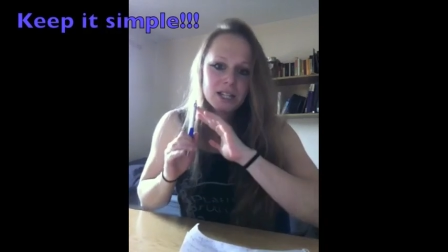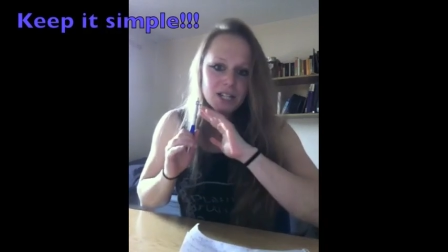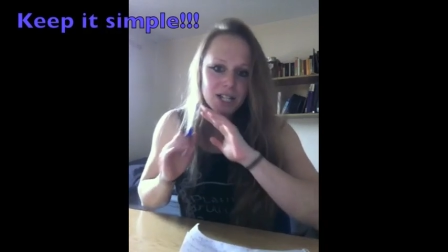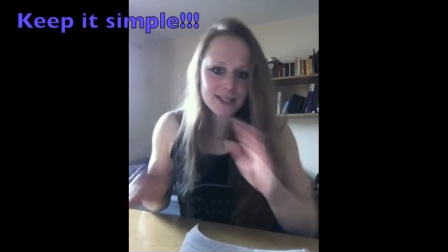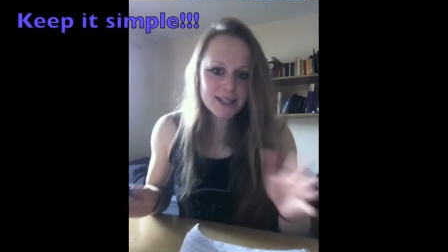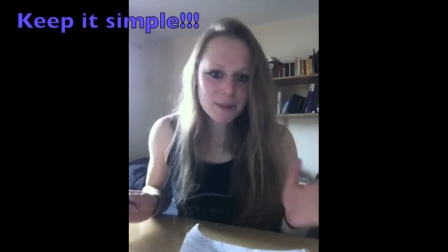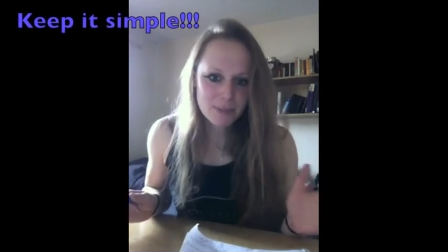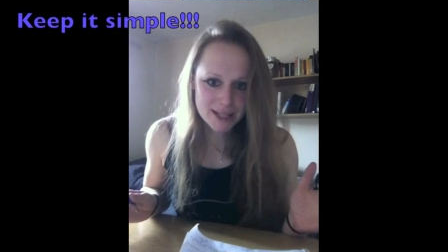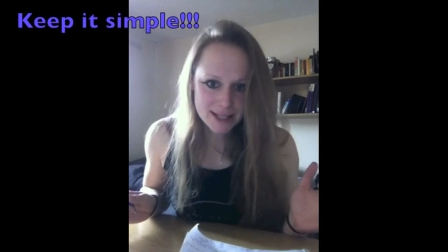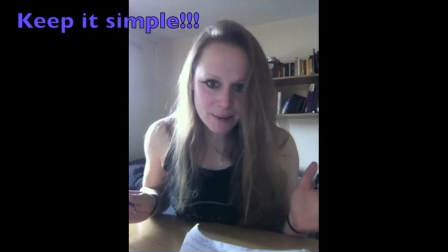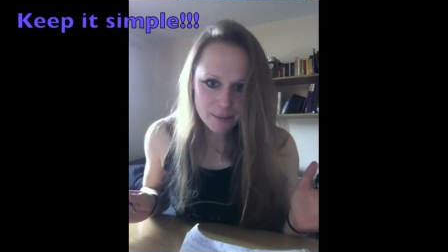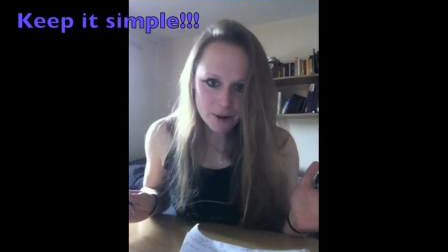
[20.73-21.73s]
Just keep it
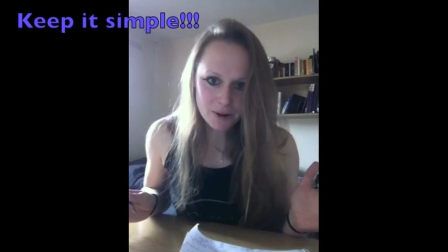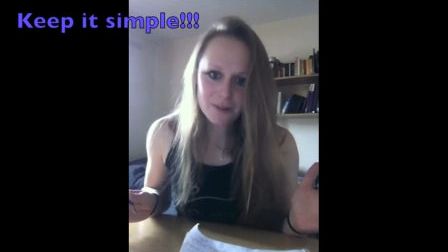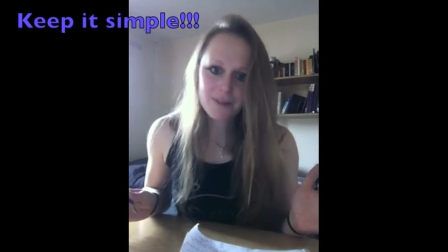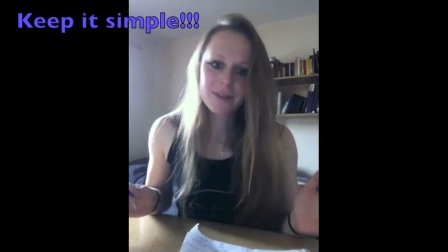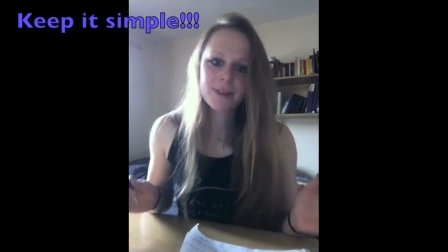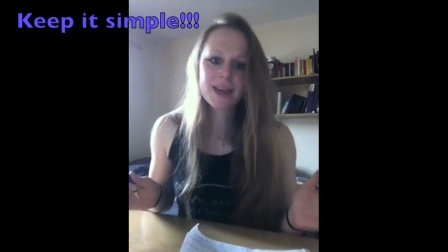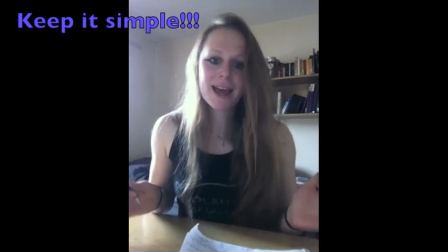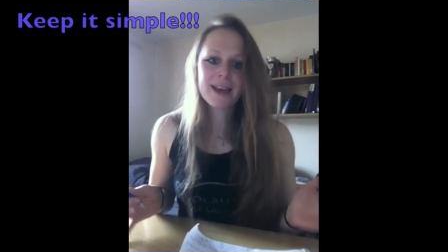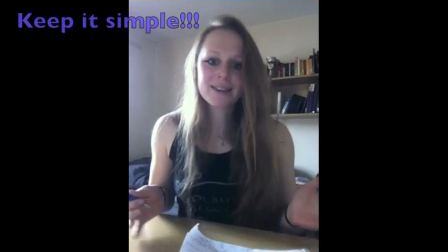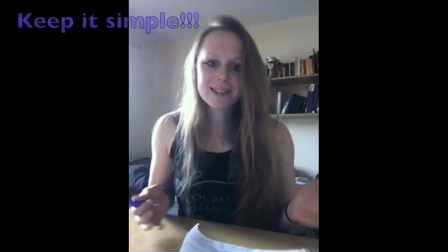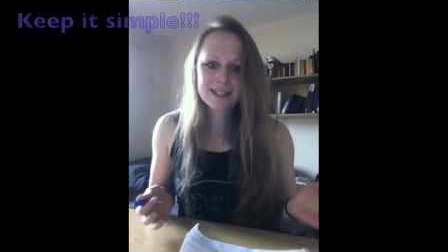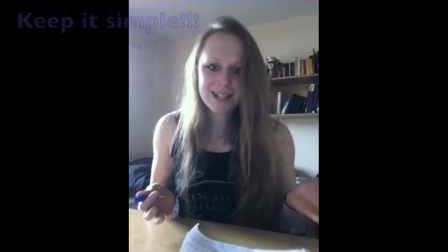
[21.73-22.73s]
simple,
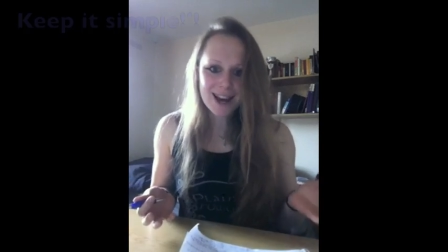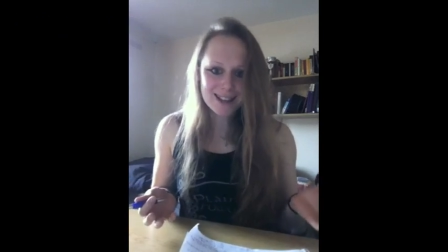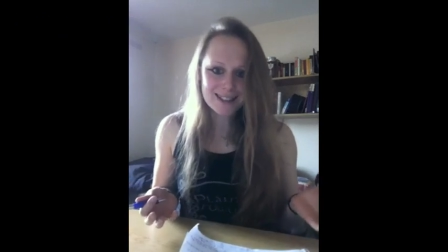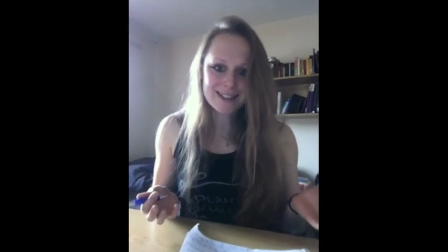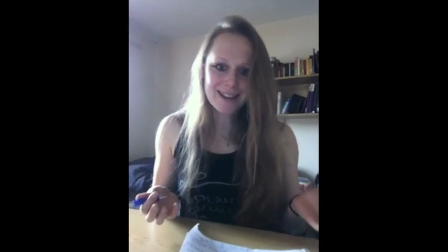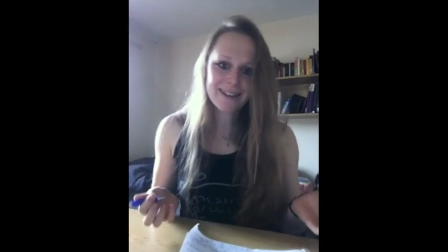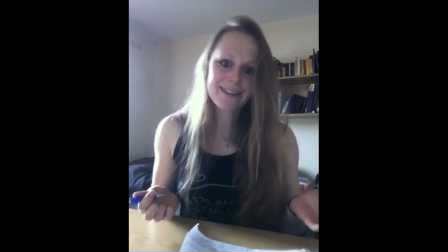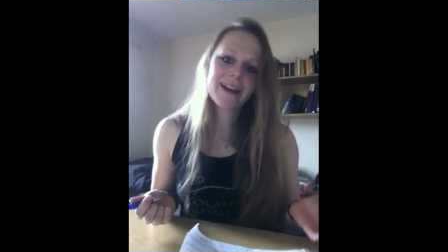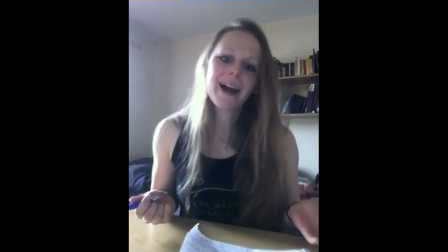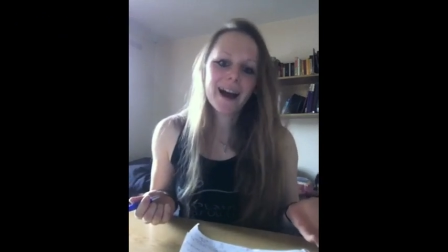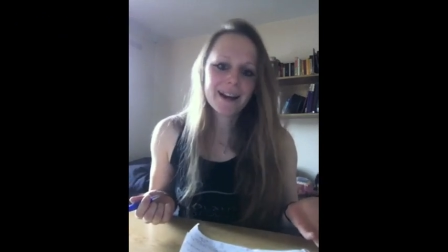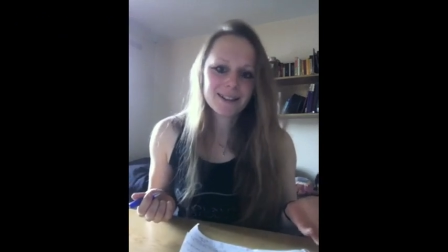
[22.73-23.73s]
then the chances are the
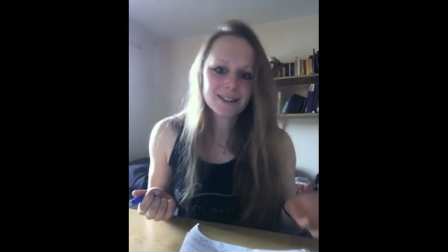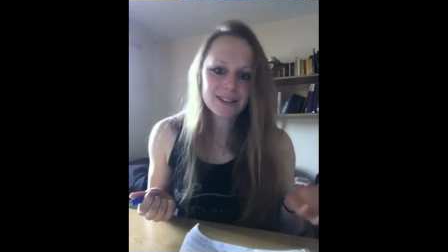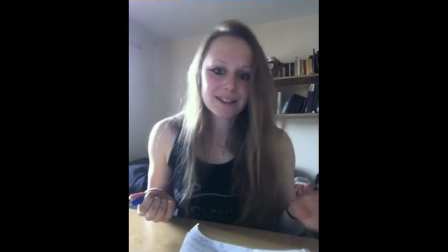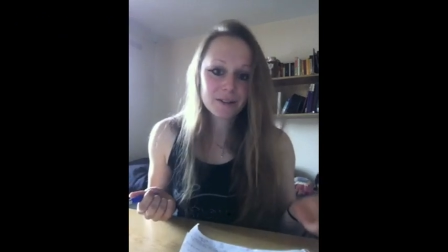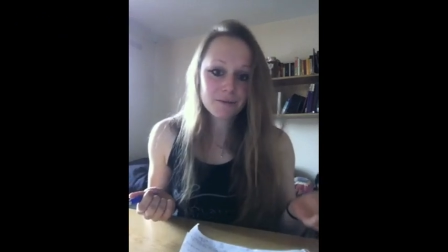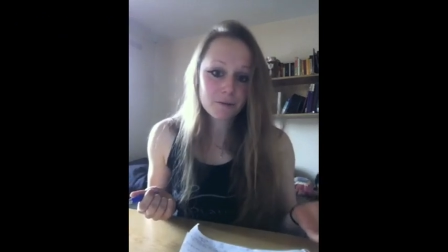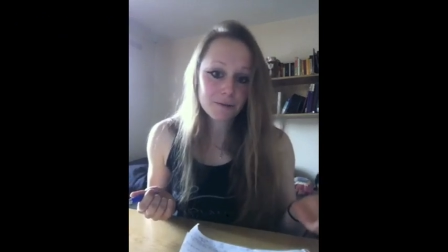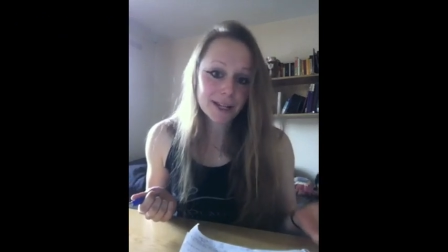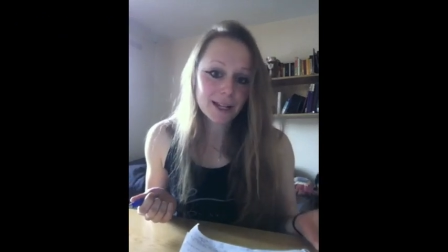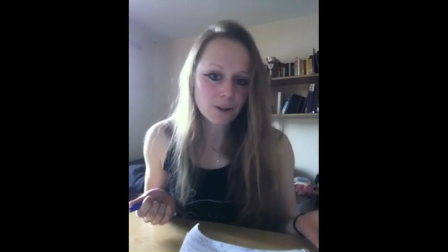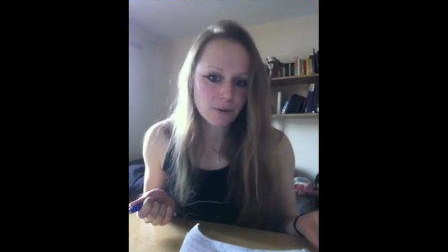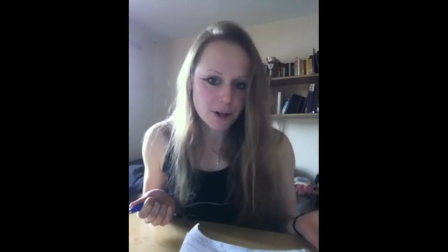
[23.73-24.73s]
highest that it will
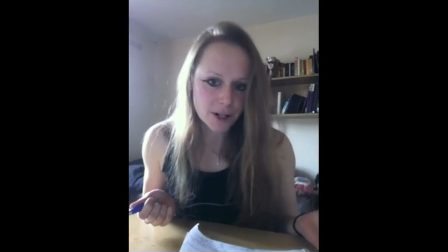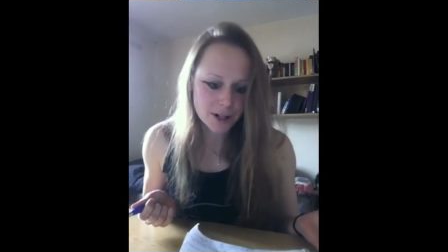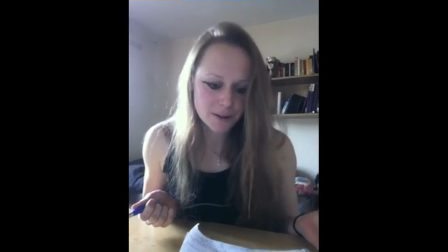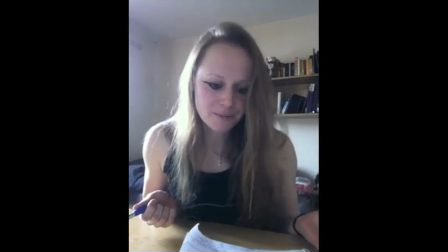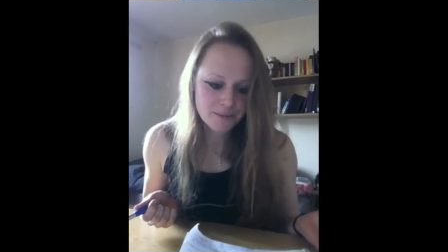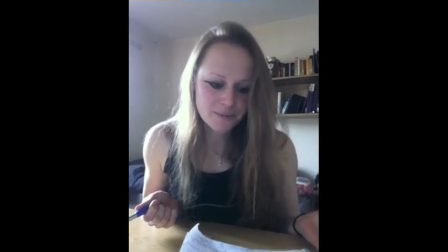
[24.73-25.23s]
really work.